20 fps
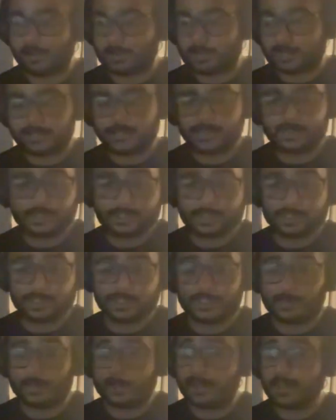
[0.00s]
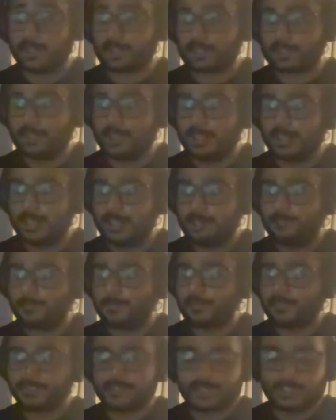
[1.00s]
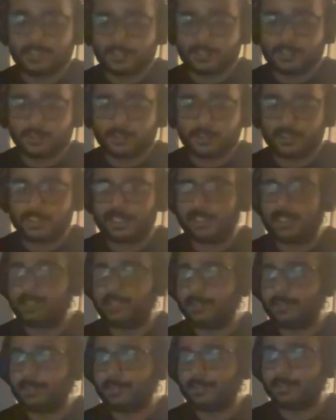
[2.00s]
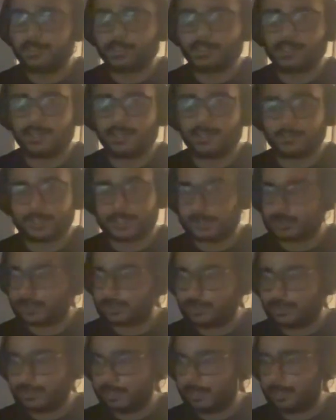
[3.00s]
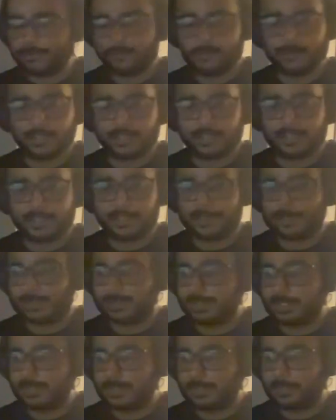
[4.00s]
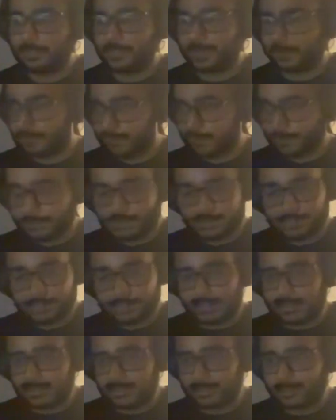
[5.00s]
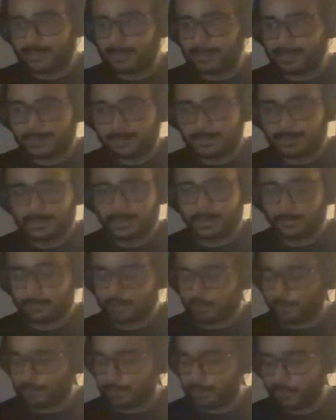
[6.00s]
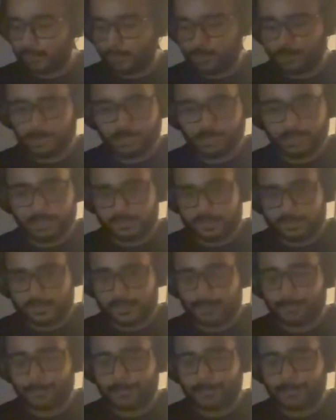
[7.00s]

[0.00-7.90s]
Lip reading: organizations can work, because there is no CEO in a DAO. There's none of that. It's decentralized. Everyone does their